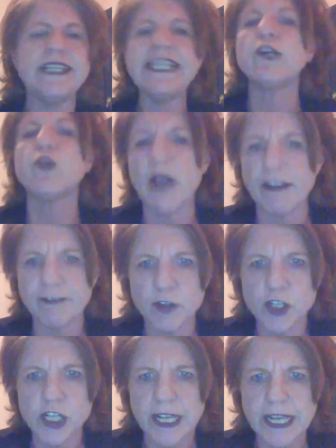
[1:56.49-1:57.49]
legal
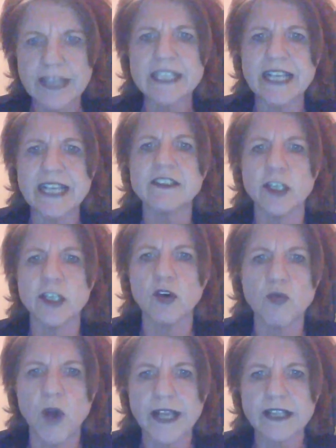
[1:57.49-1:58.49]
refugee in the sense
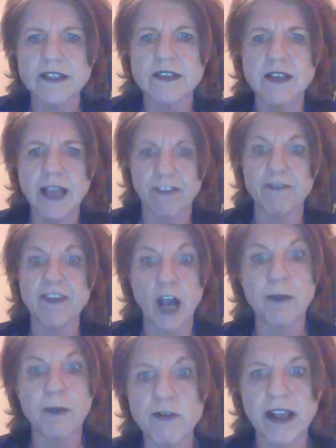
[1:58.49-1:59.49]
that your rights have
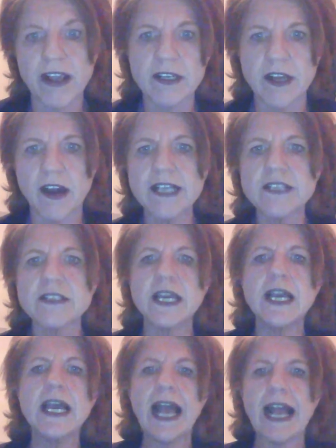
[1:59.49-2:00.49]
now been
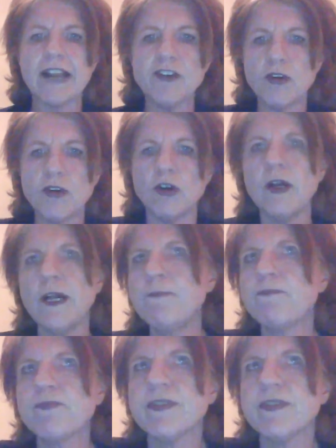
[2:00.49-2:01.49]
recognized and your